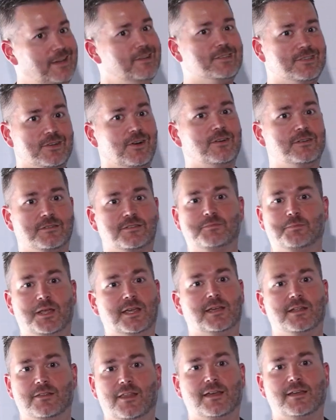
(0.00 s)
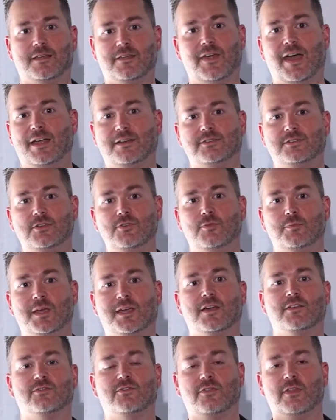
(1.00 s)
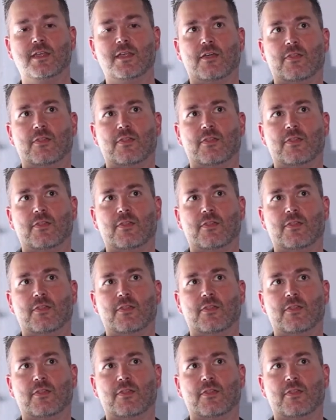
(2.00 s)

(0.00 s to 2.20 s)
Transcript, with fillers: it'd start speaking like that too, because